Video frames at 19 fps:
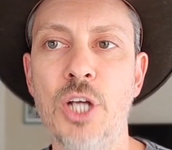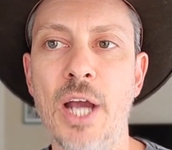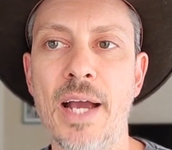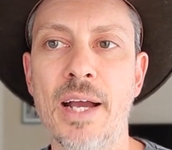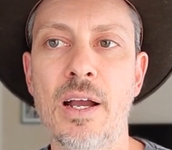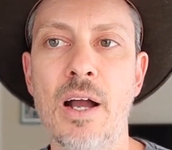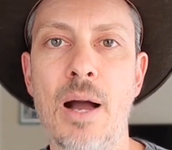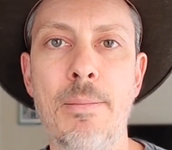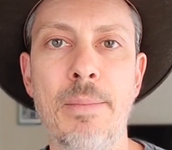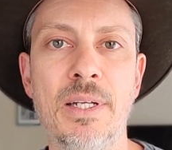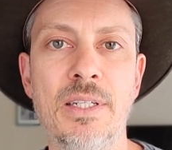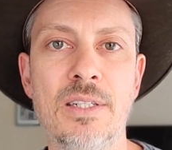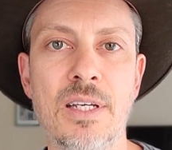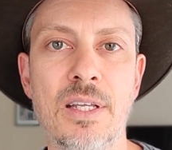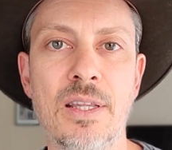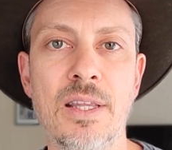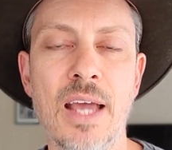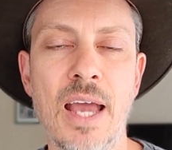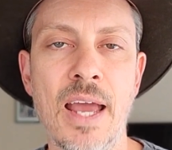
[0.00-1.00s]
Jack
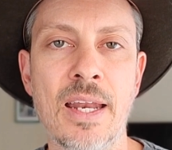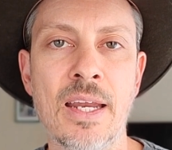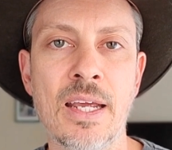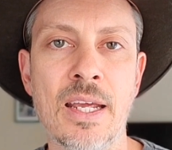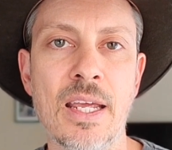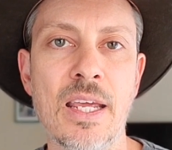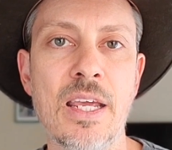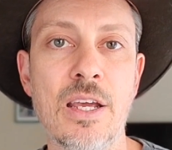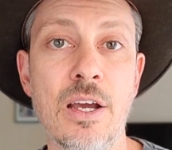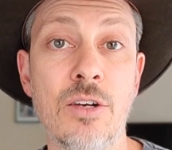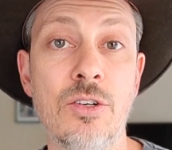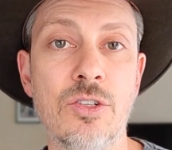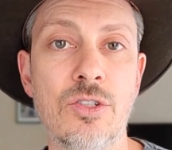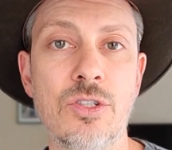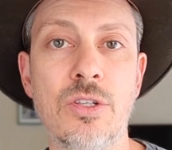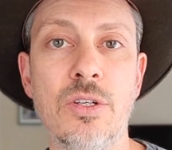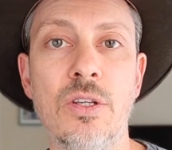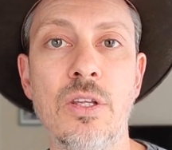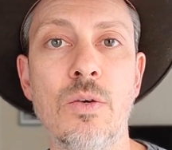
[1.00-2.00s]
commented that he
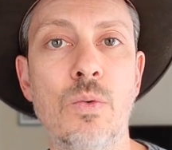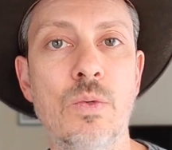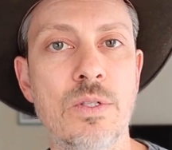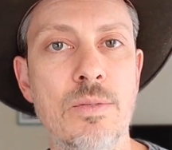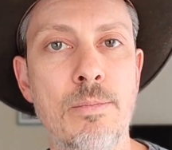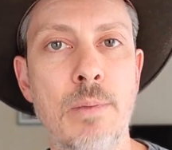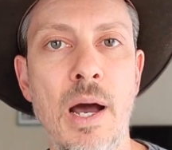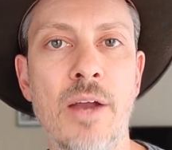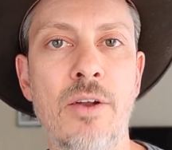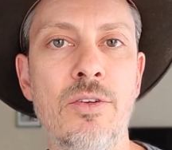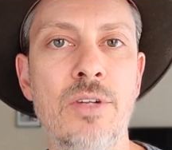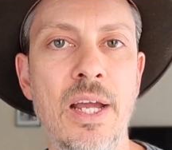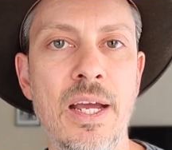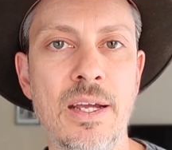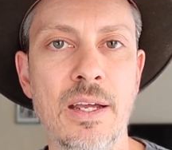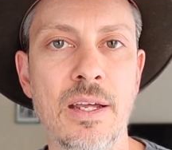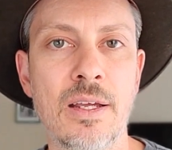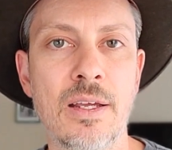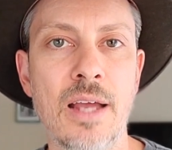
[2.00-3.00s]
understood there was a
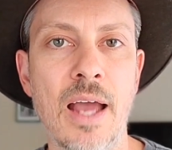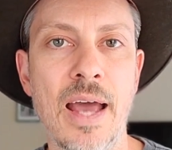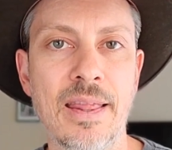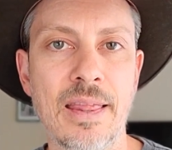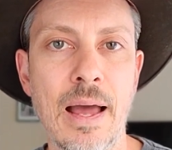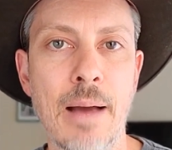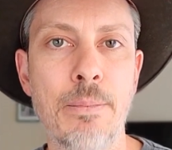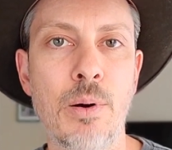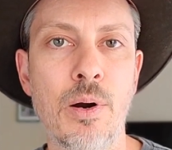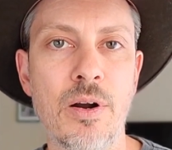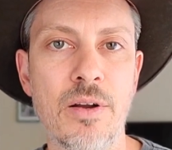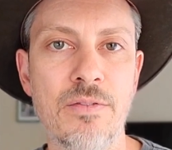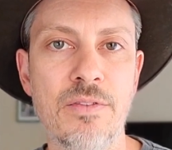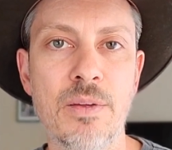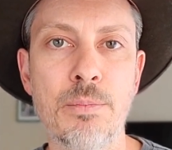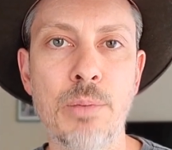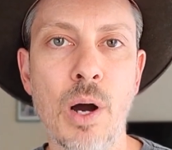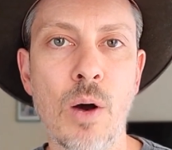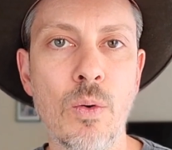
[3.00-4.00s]
bottleneck at that
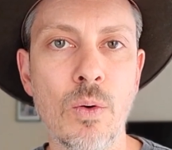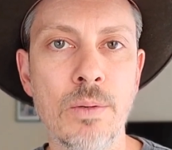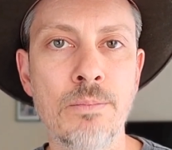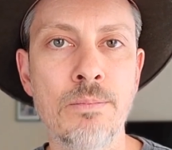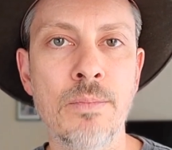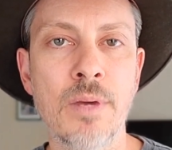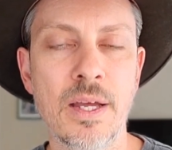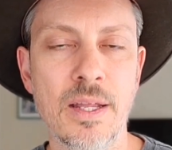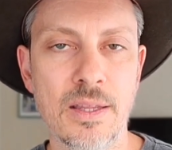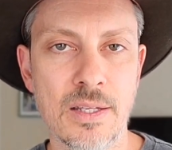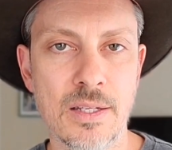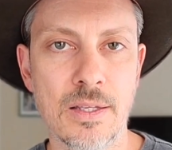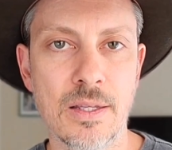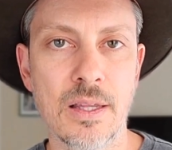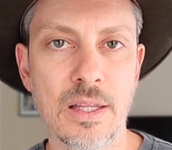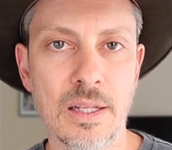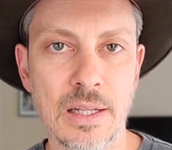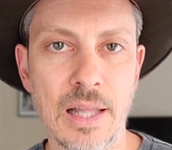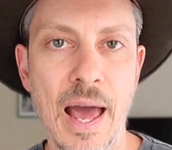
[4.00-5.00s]
part of the poem, at
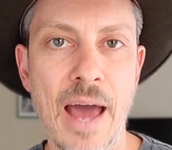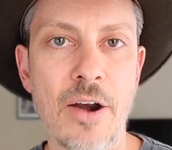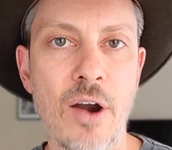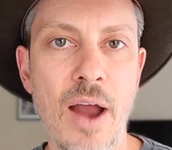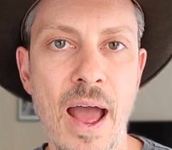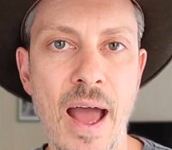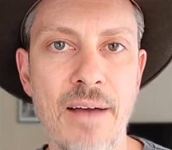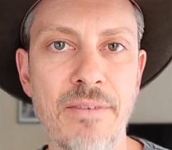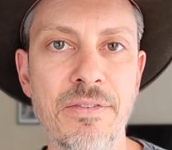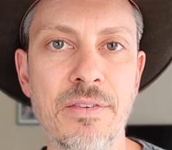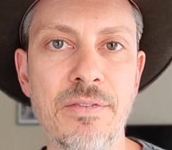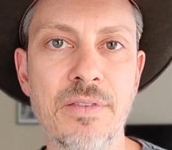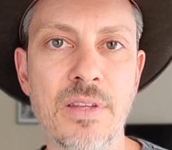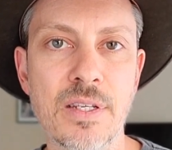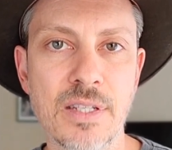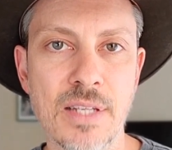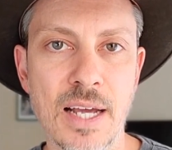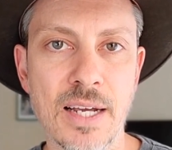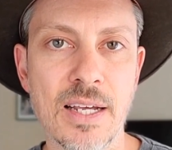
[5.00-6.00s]
the latter half
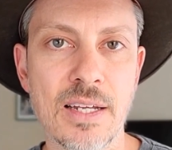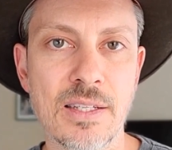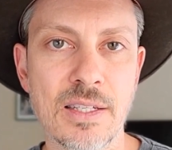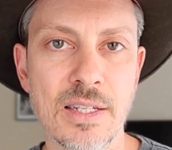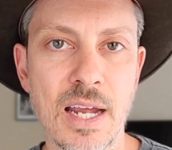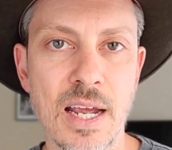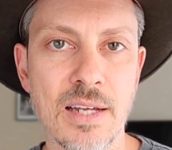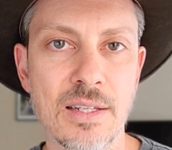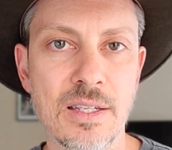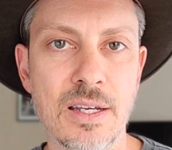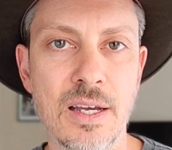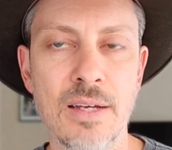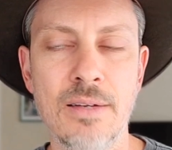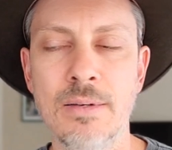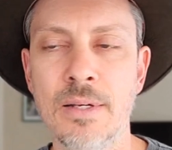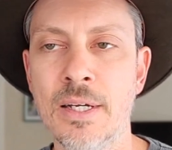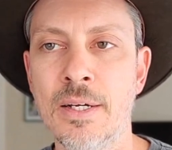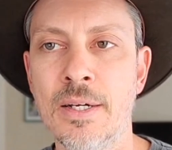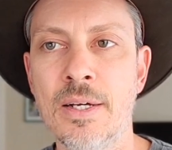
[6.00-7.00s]
of the second
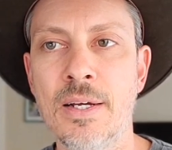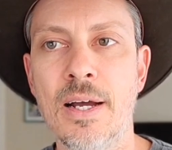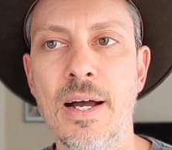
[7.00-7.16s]
stanza.